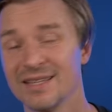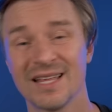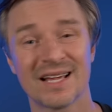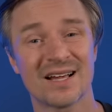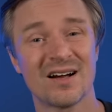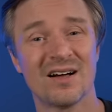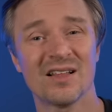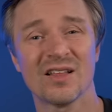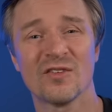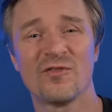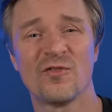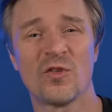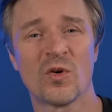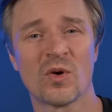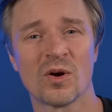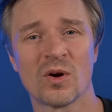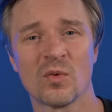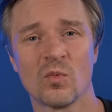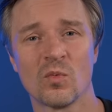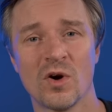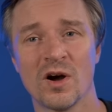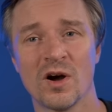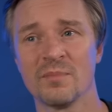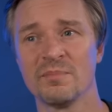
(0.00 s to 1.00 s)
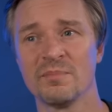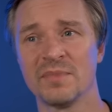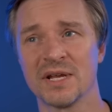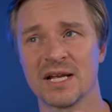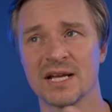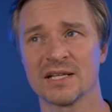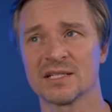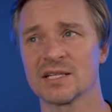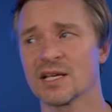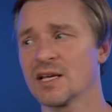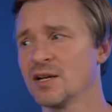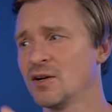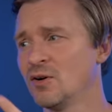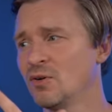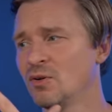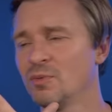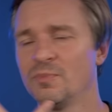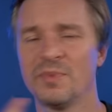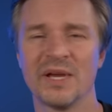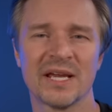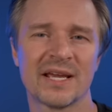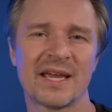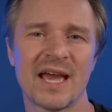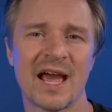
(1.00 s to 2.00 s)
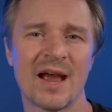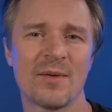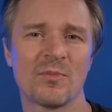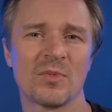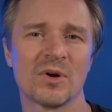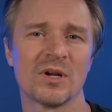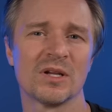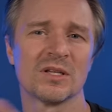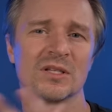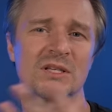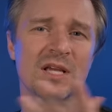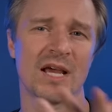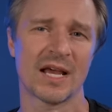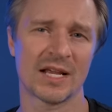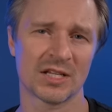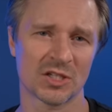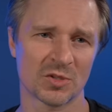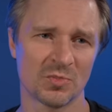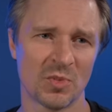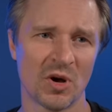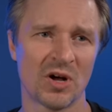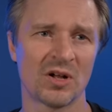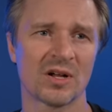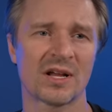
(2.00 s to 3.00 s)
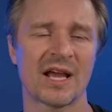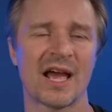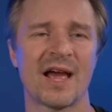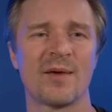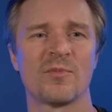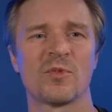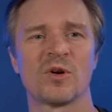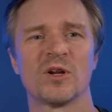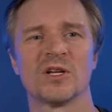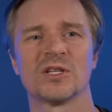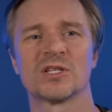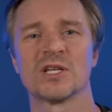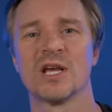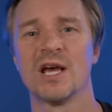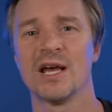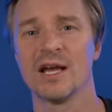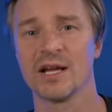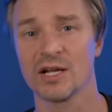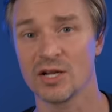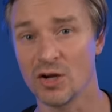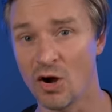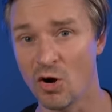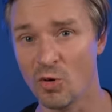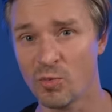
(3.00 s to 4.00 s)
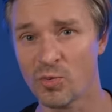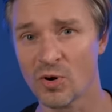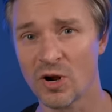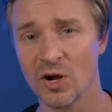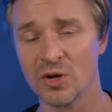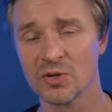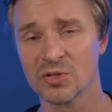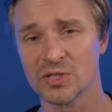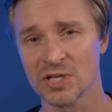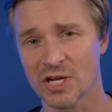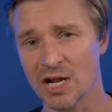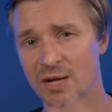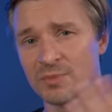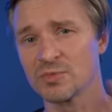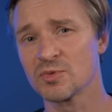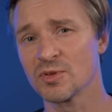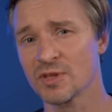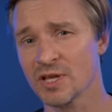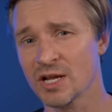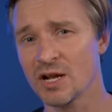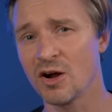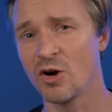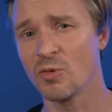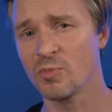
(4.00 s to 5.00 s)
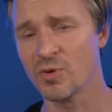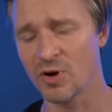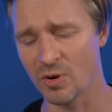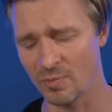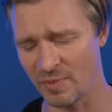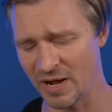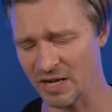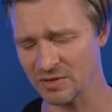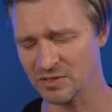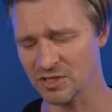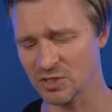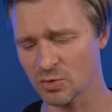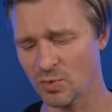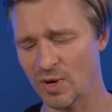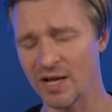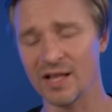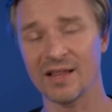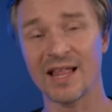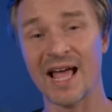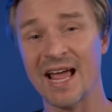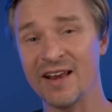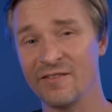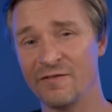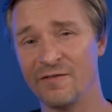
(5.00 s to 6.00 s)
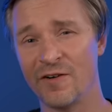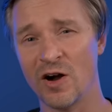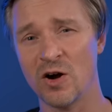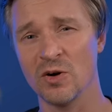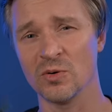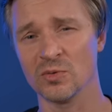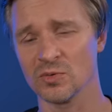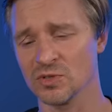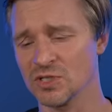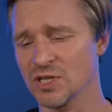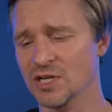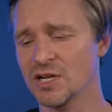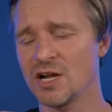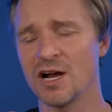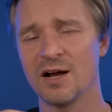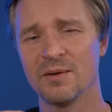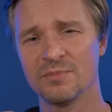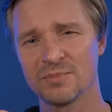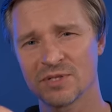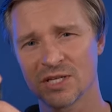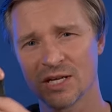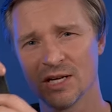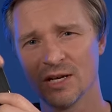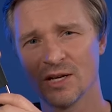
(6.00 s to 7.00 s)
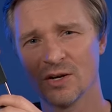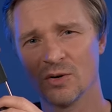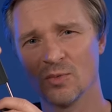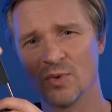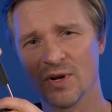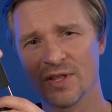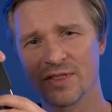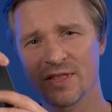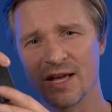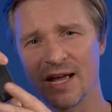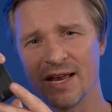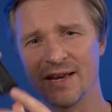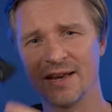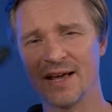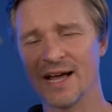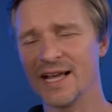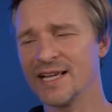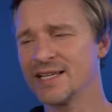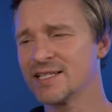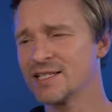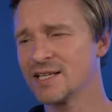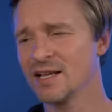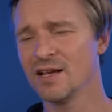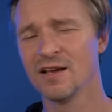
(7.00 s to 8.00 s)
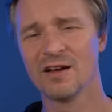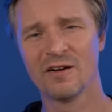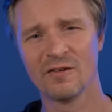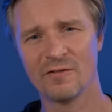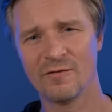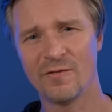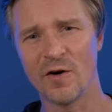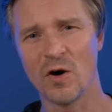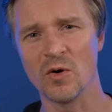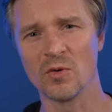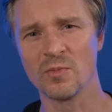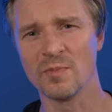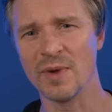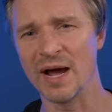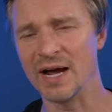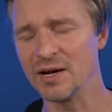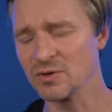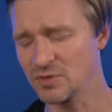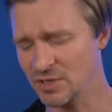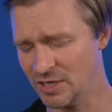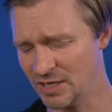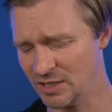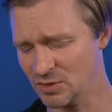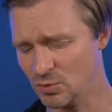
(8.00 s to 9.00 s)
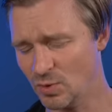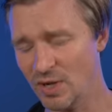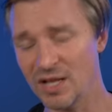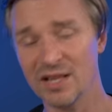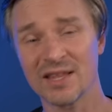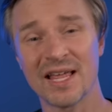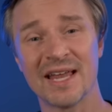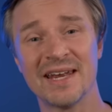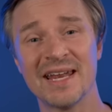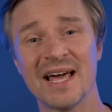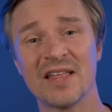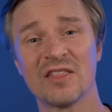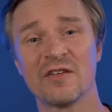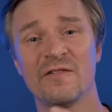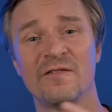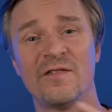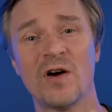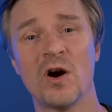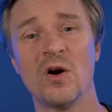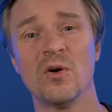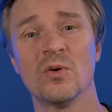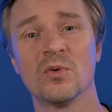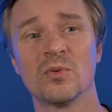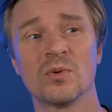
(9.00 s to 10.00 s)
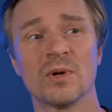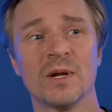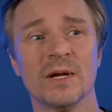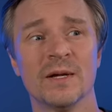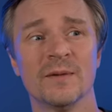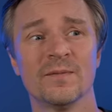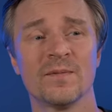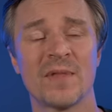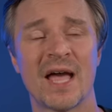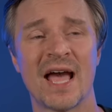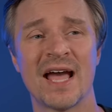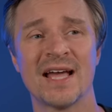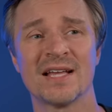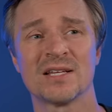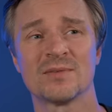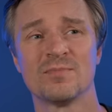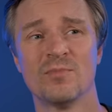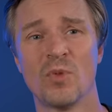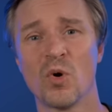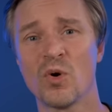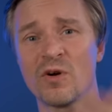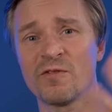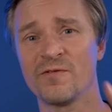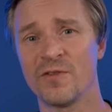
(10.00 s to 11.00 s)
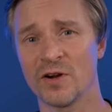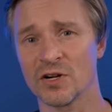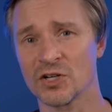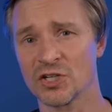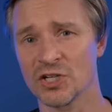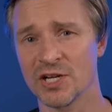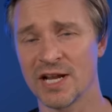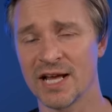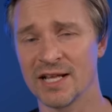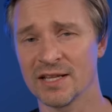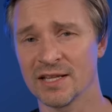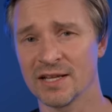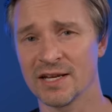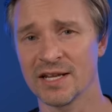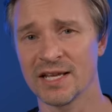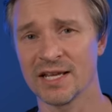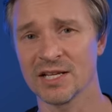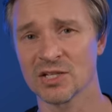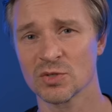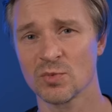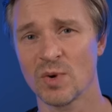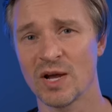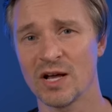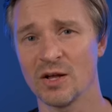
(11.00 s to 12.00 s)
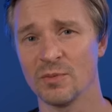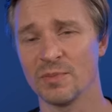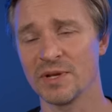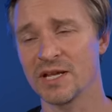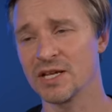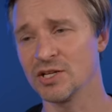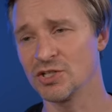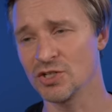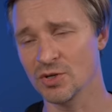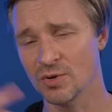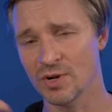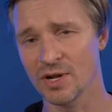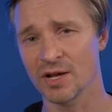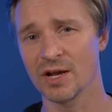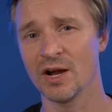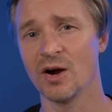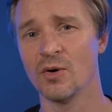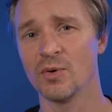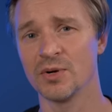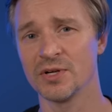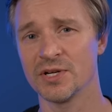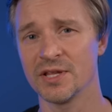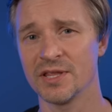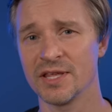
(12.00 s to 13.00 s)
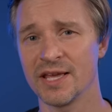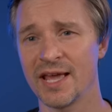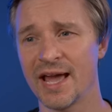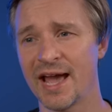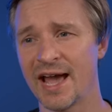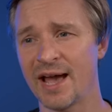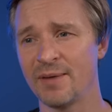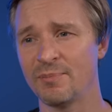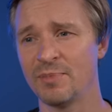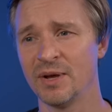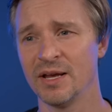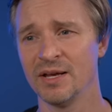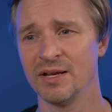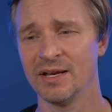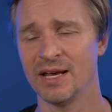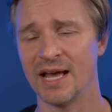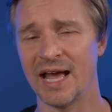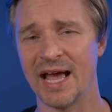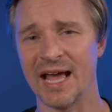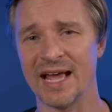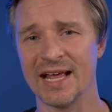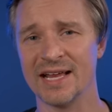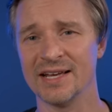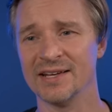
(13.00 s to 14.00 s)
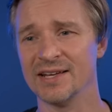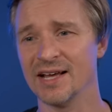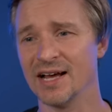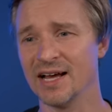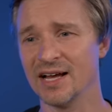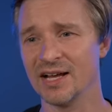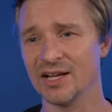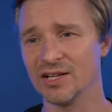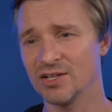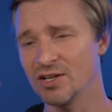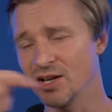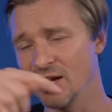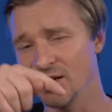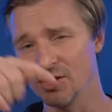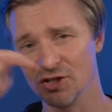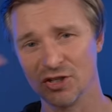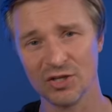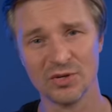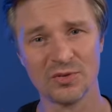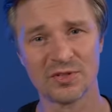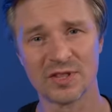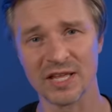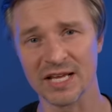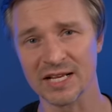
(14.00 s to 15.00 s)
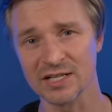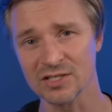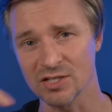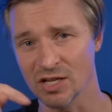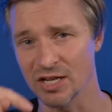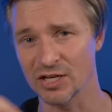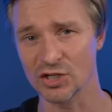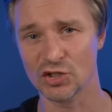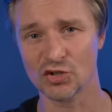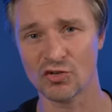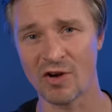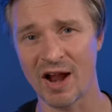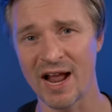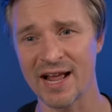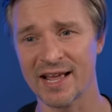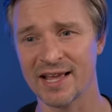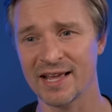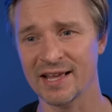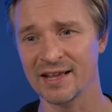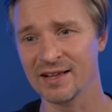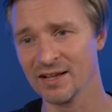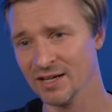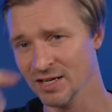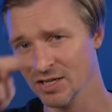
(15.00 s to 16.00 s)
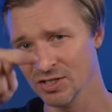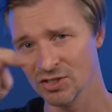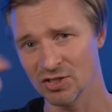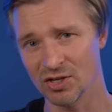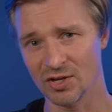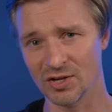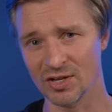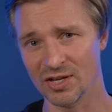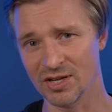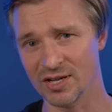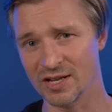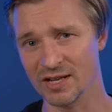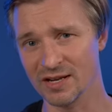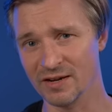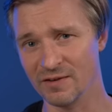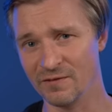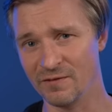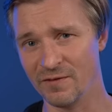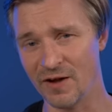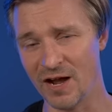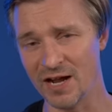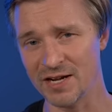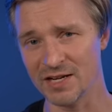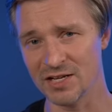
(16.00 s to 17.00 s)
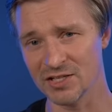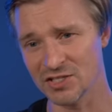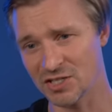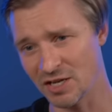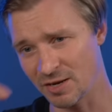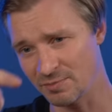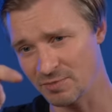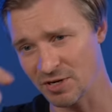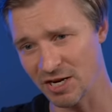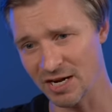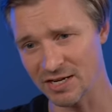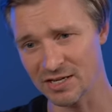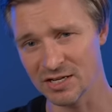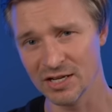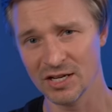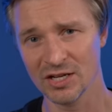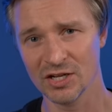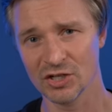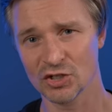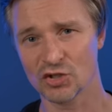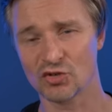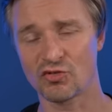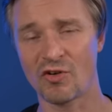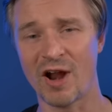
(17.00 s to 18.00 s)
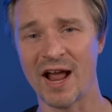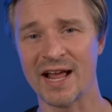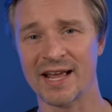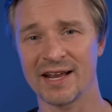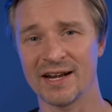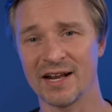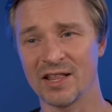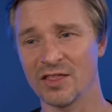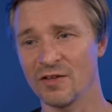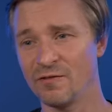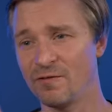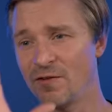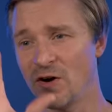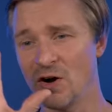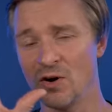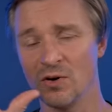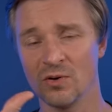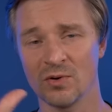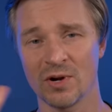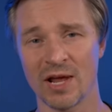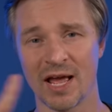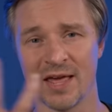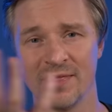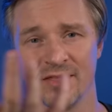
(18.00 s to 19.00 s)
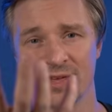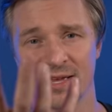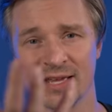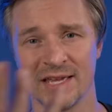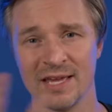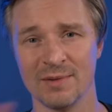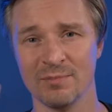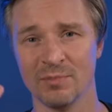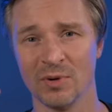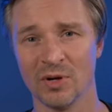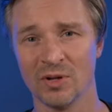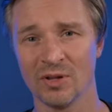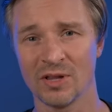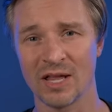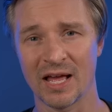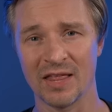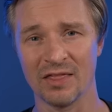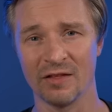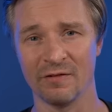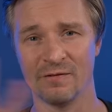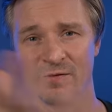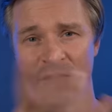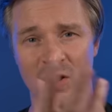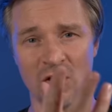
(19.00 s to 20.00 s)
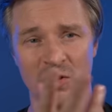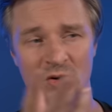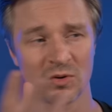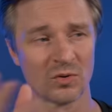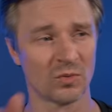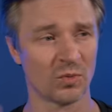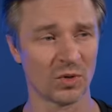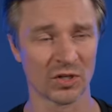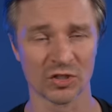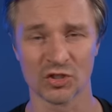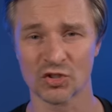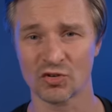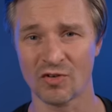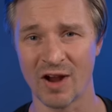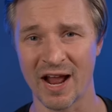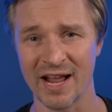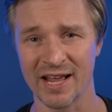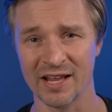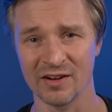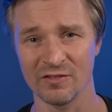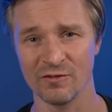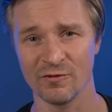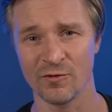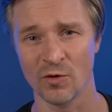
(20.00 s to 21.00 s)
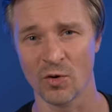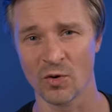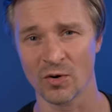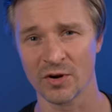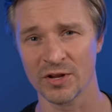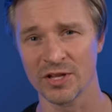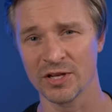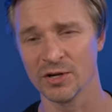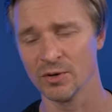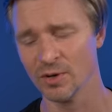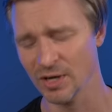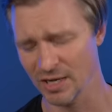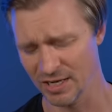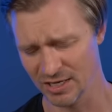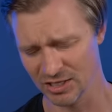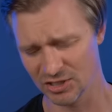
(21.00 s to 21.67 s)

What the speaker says: They call it 4-in-1 because it can hold big cameras and small cameras, GoPros, it comes with a GoPro mount as well, and phones, it comes with a nice phone mount as well. And now the phone has more functionality as well, because you can go into the app and do things like tracking, so you can find a subject, track it on the phone, and the gimbal and the phone will track it for you.